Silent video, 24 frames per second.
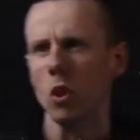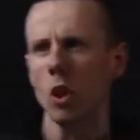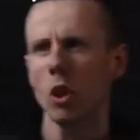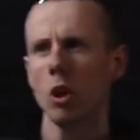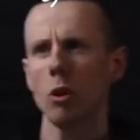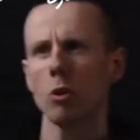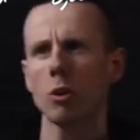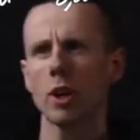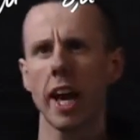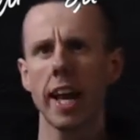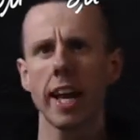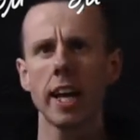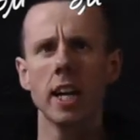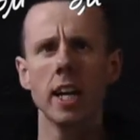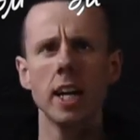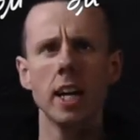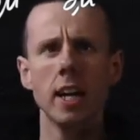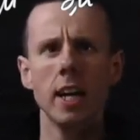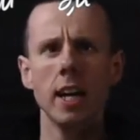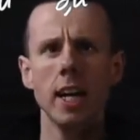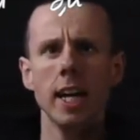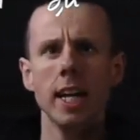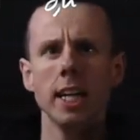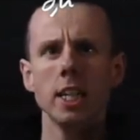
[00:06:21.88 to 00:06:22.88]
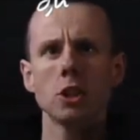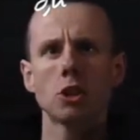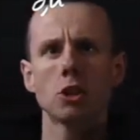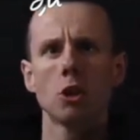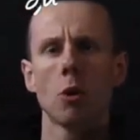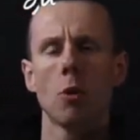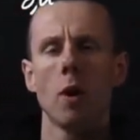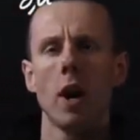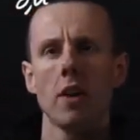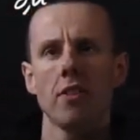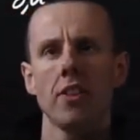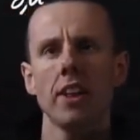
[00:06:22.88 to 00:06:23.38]
Okay,
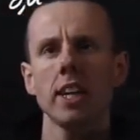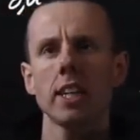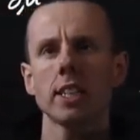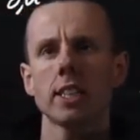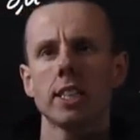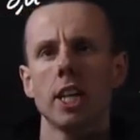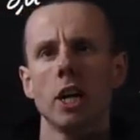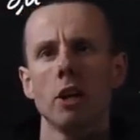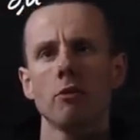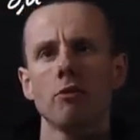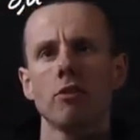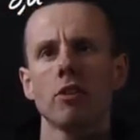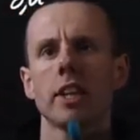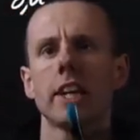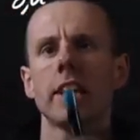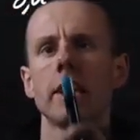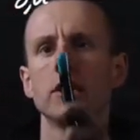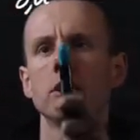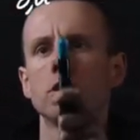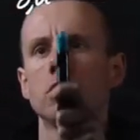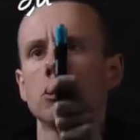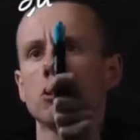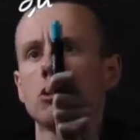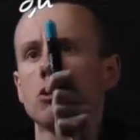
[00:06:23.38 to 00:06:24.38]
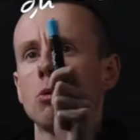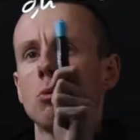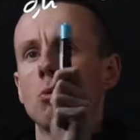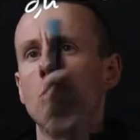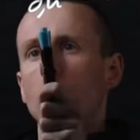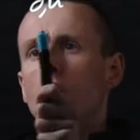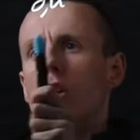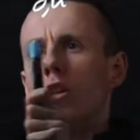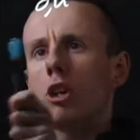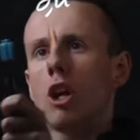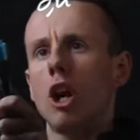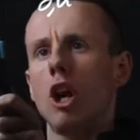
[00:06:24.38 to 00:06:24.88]
so I think it's helpful here just to
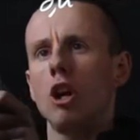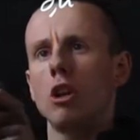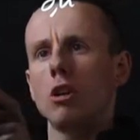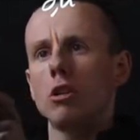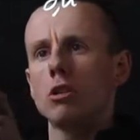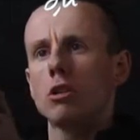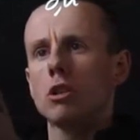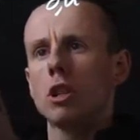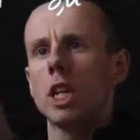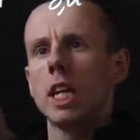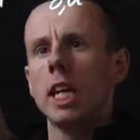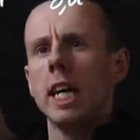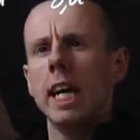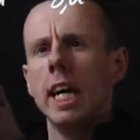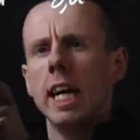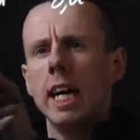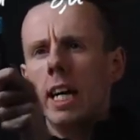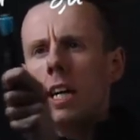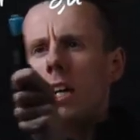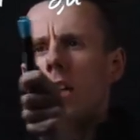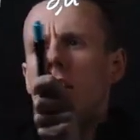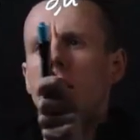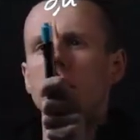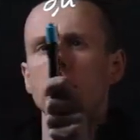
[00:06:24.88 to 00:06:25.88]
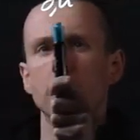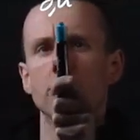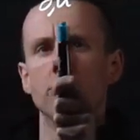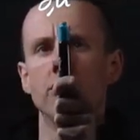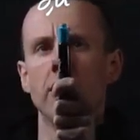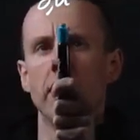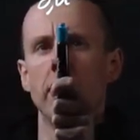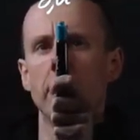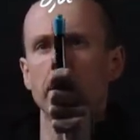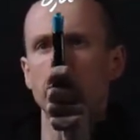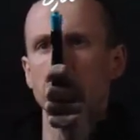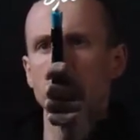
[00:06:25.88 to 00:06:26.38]
work out the
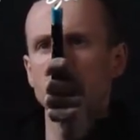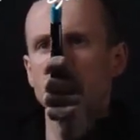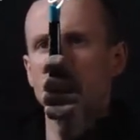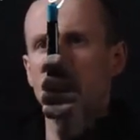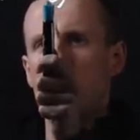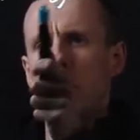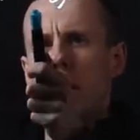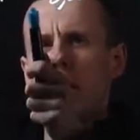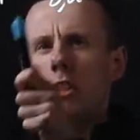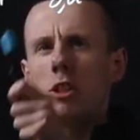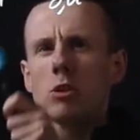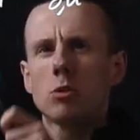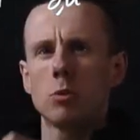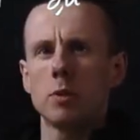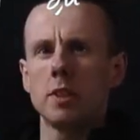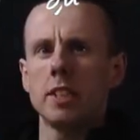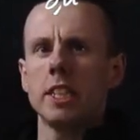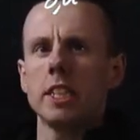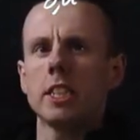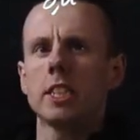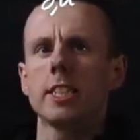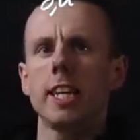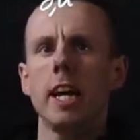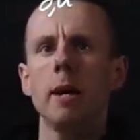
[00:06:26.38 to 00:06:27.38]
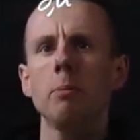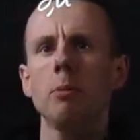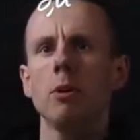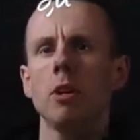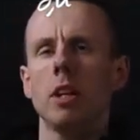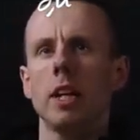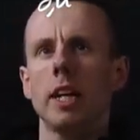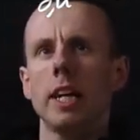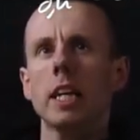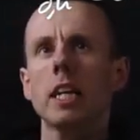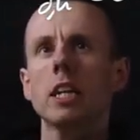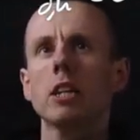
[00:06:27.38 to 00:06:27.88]
various bits we need
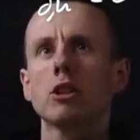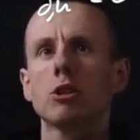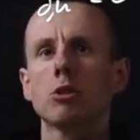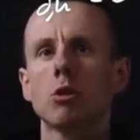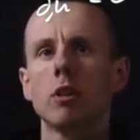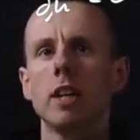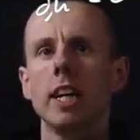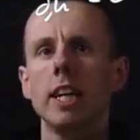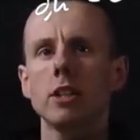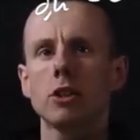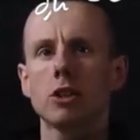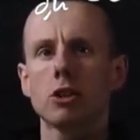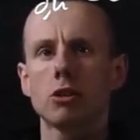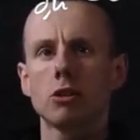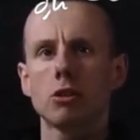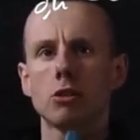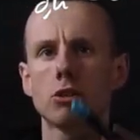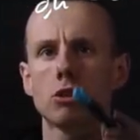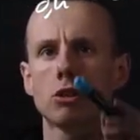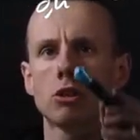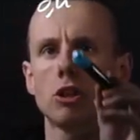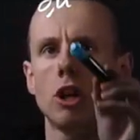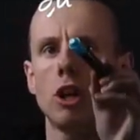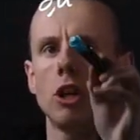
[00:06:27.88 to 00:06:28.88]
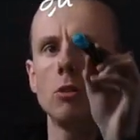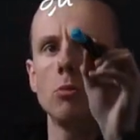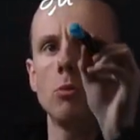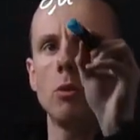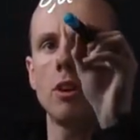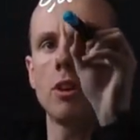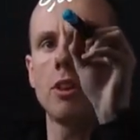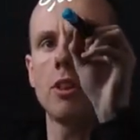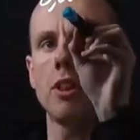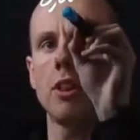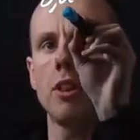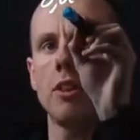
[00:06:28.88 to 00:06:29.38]
separately. So let's just start
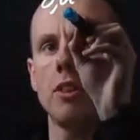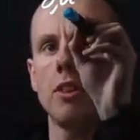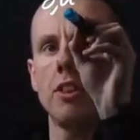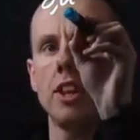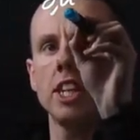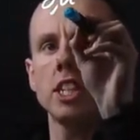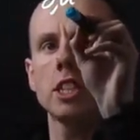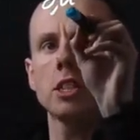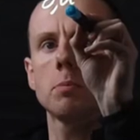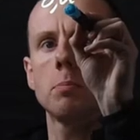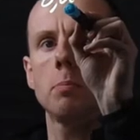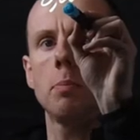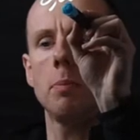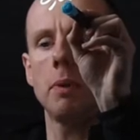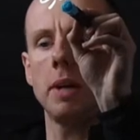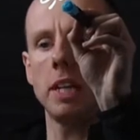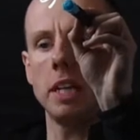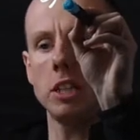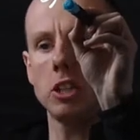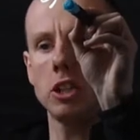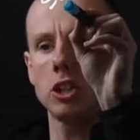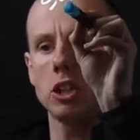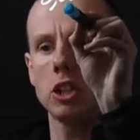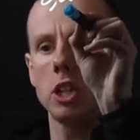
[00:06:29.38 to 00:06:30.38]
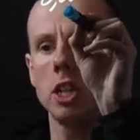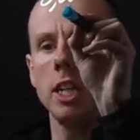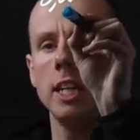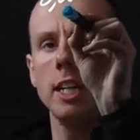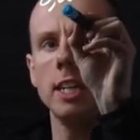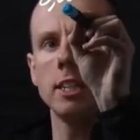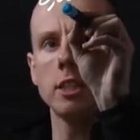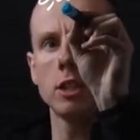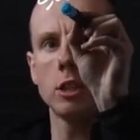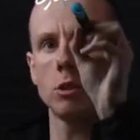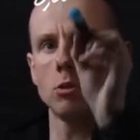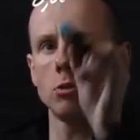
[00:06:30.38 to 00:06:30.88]
with this piece,
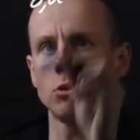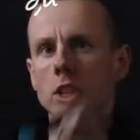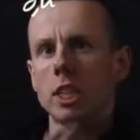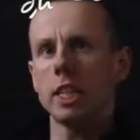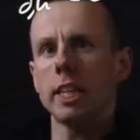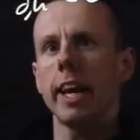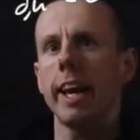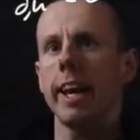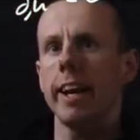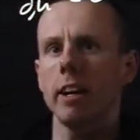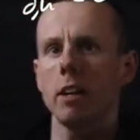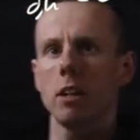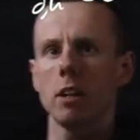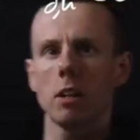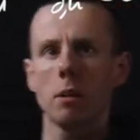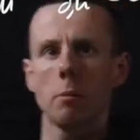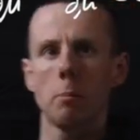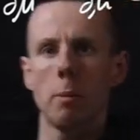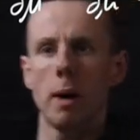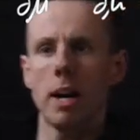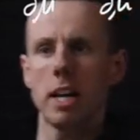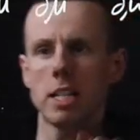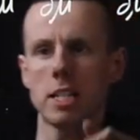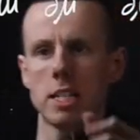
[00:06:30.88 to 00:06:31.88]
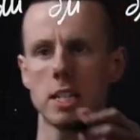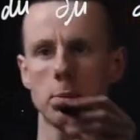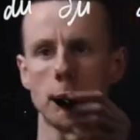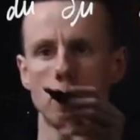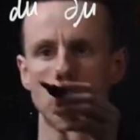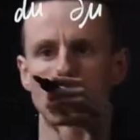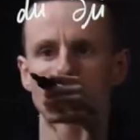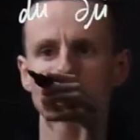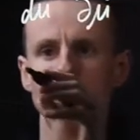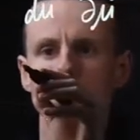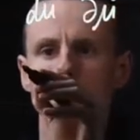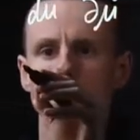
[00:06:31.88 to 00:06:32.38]
so dl by d
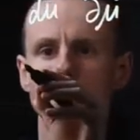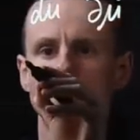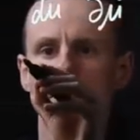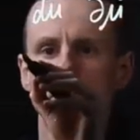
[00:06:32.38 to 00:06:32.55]
mu.